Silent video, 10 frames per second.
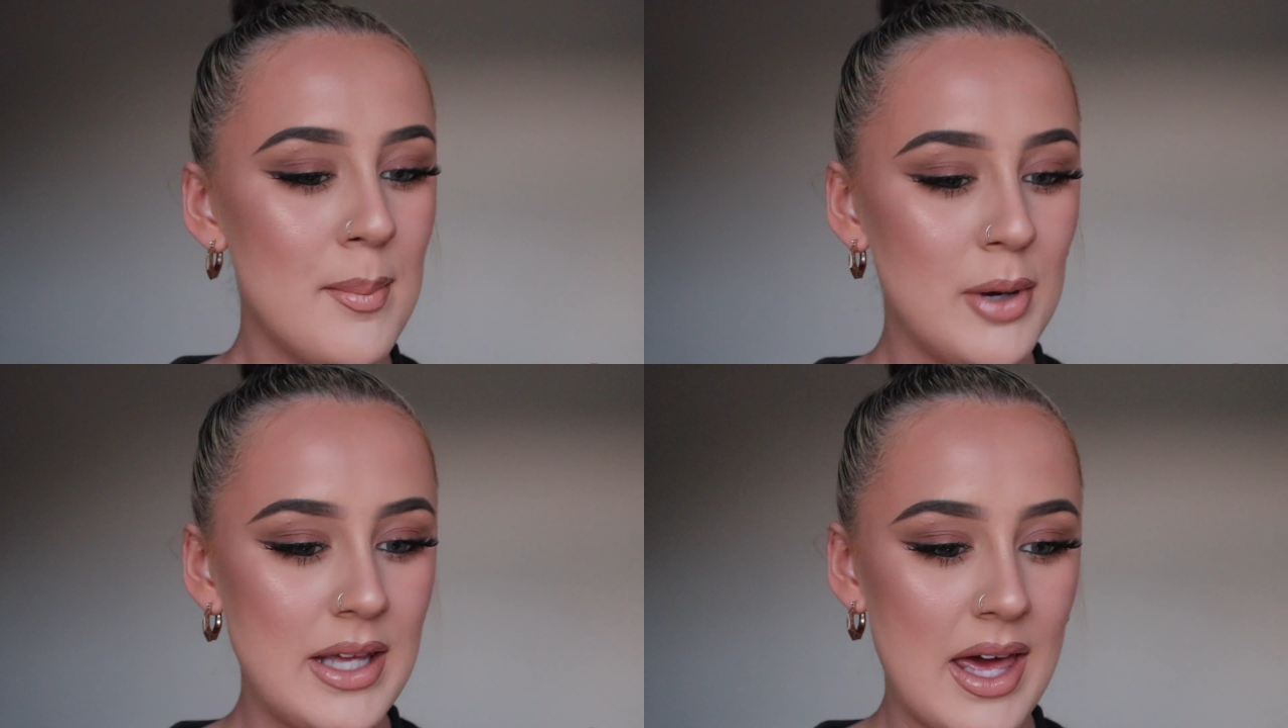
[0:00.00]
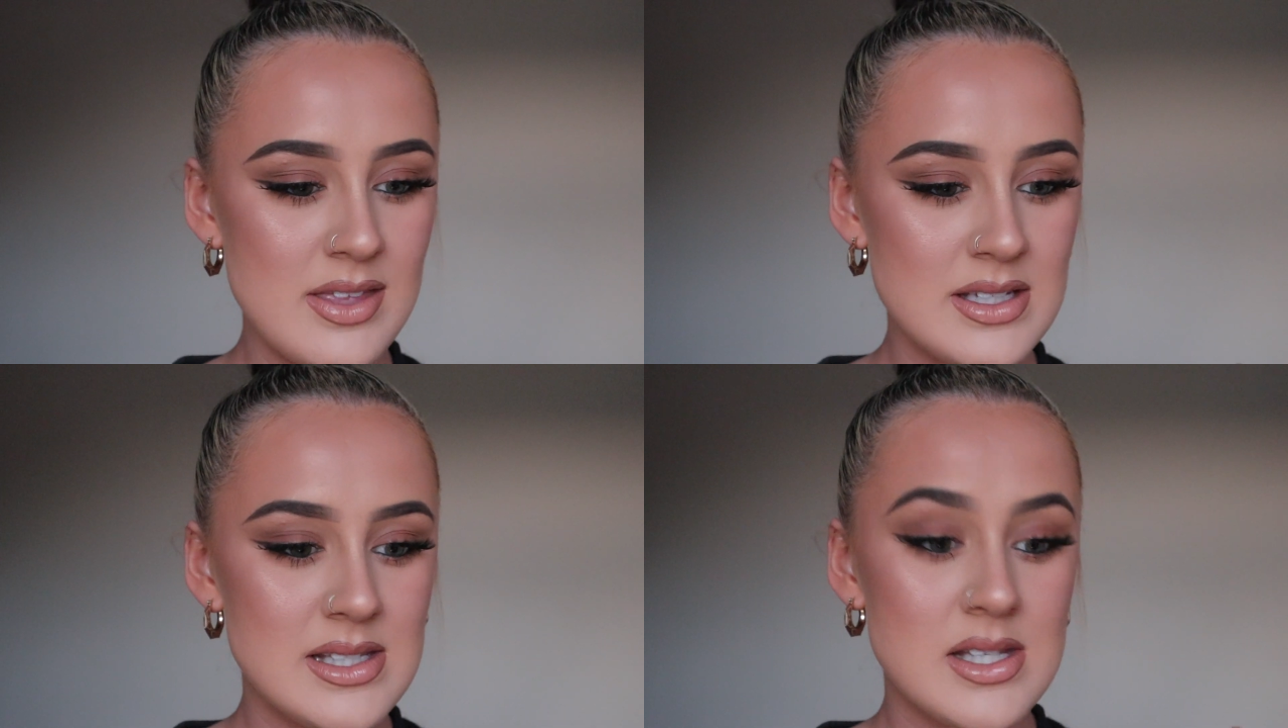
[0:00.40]
But yeah,
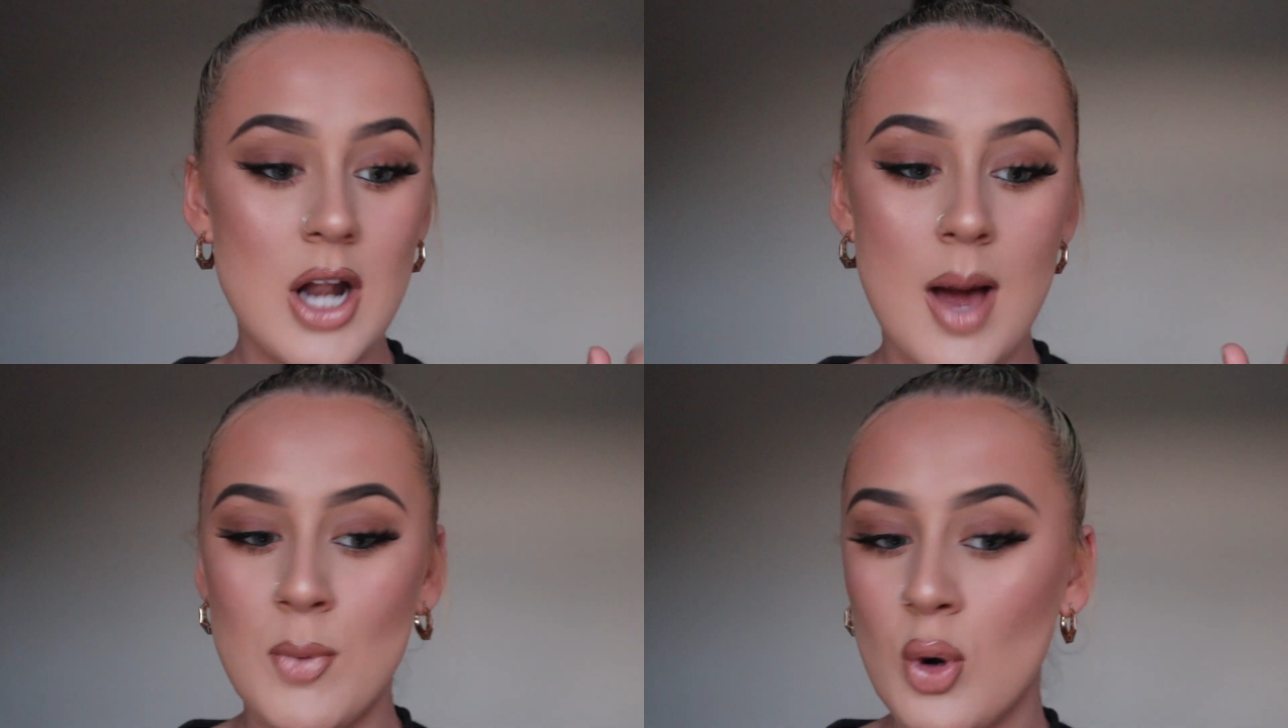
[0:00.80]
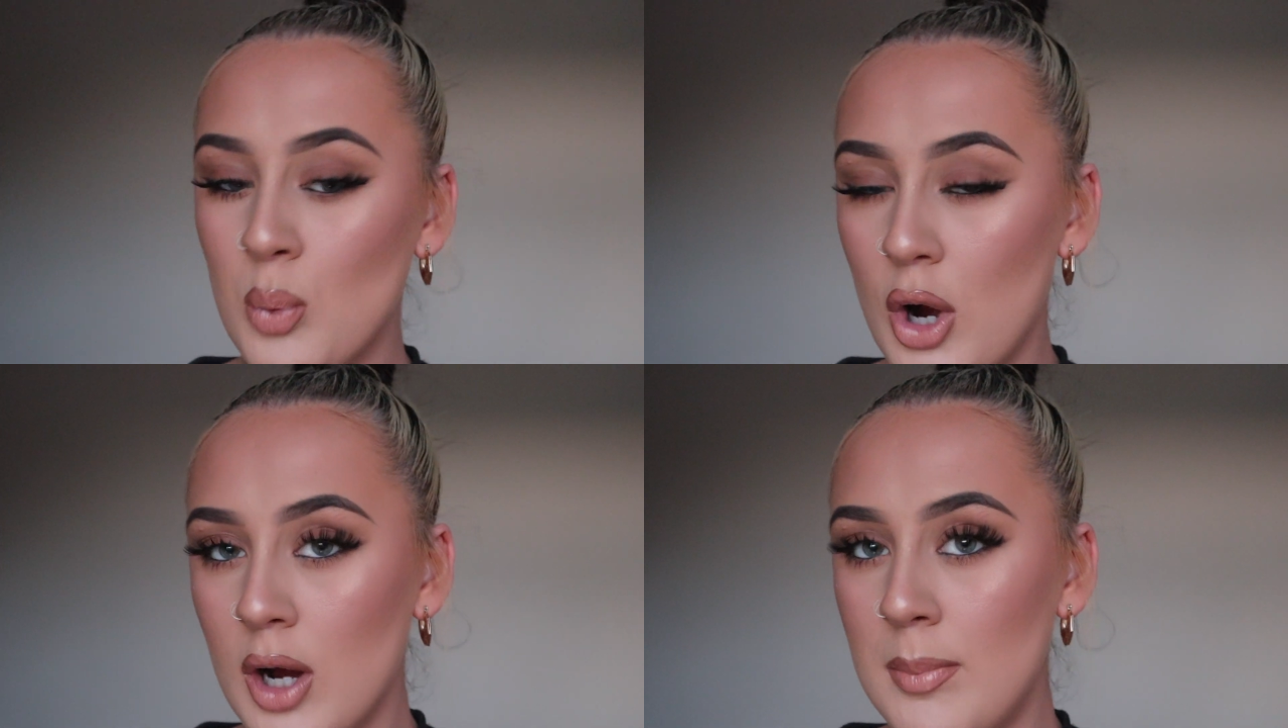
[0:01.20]
this is a lot more
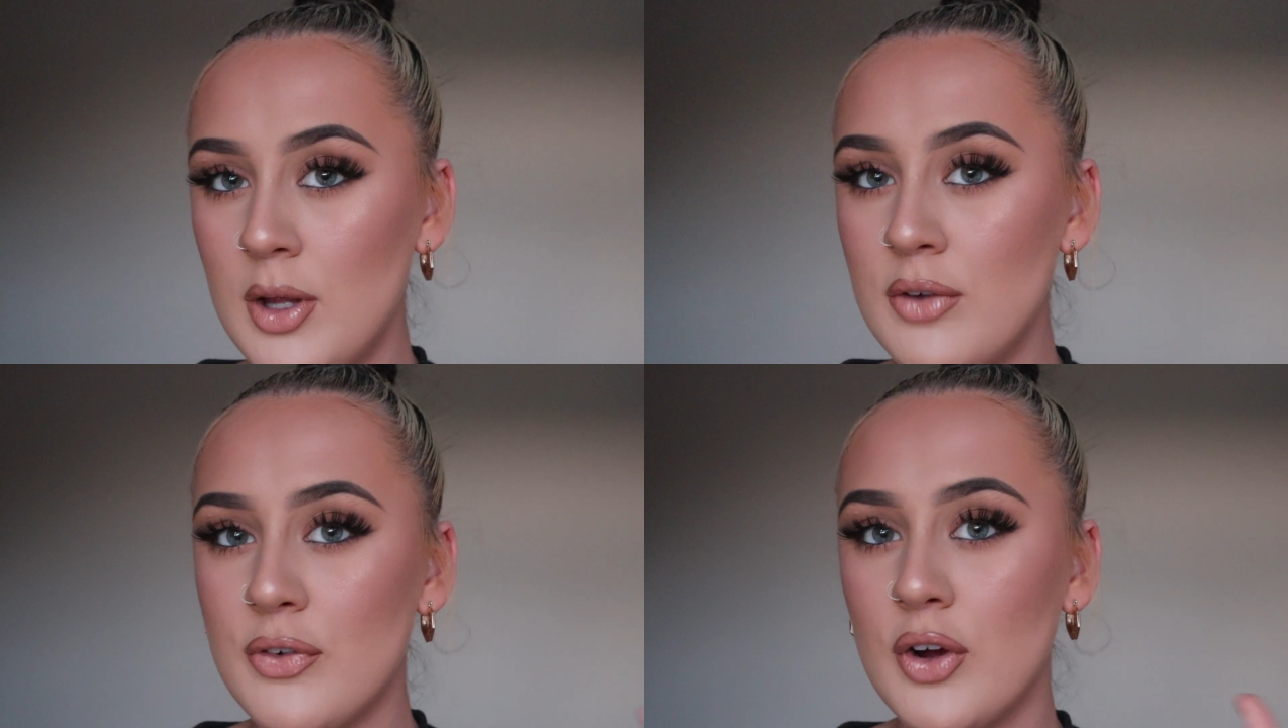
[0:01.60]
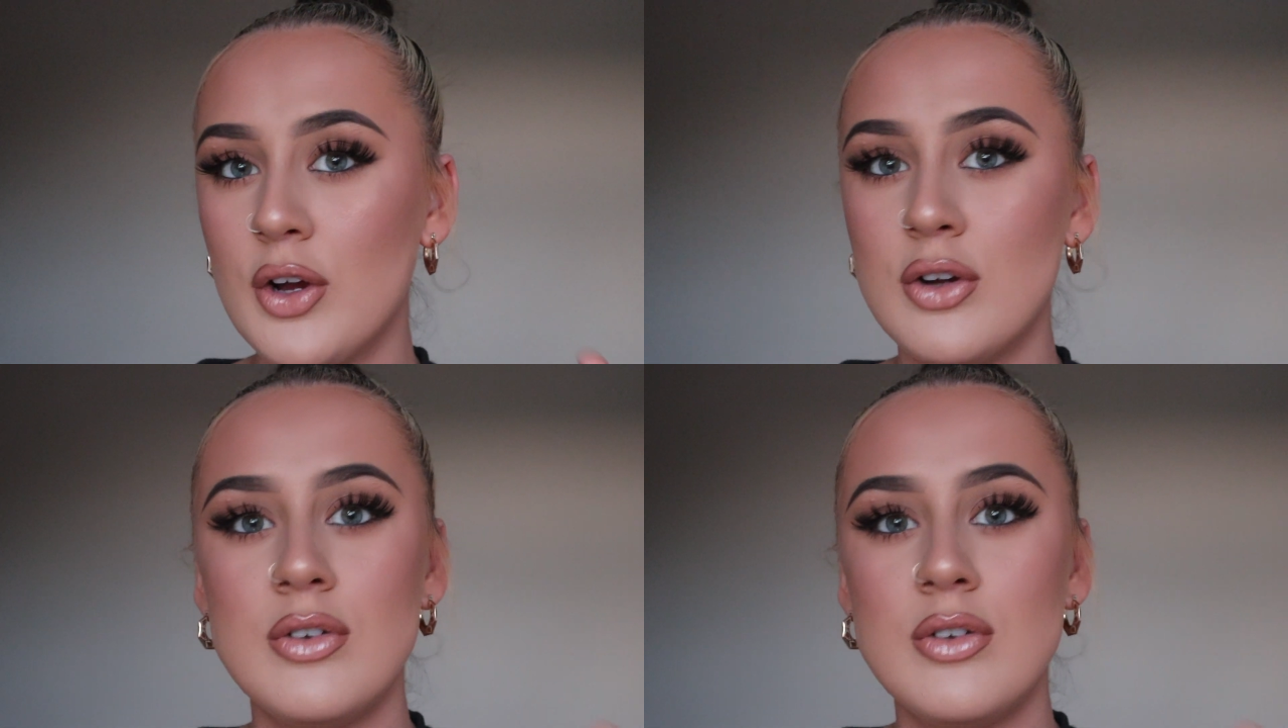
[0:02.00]
wearable for